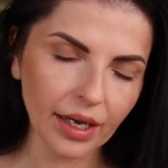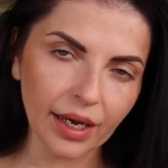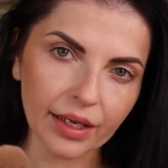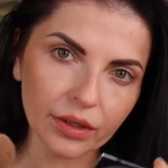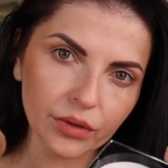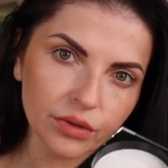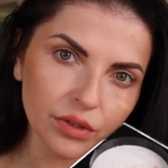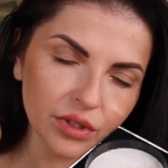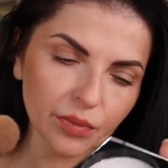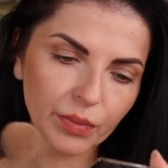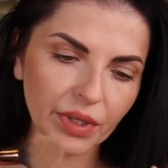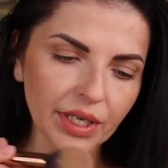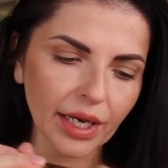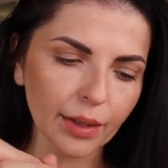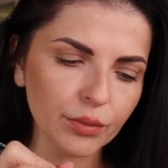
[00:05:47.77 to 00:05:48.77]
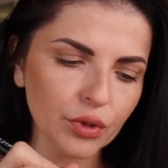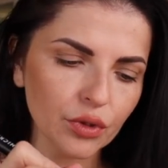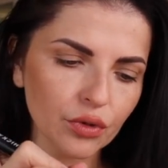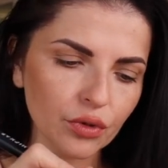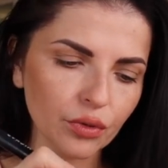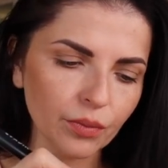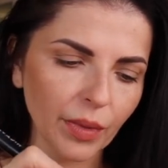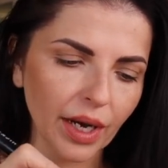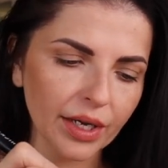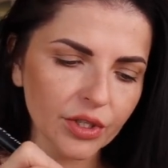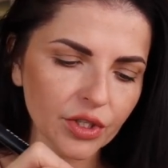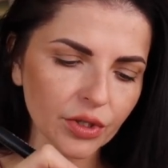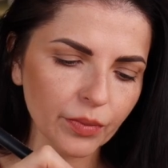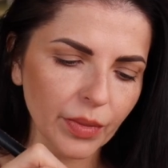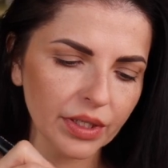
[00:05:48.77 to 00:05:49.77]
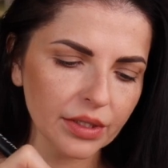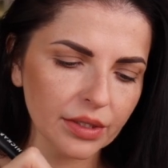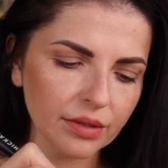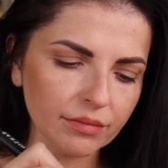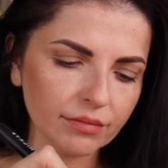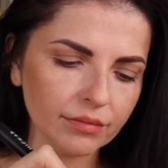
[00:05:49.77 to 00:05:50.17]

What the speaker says: I couldn't pick up too much, but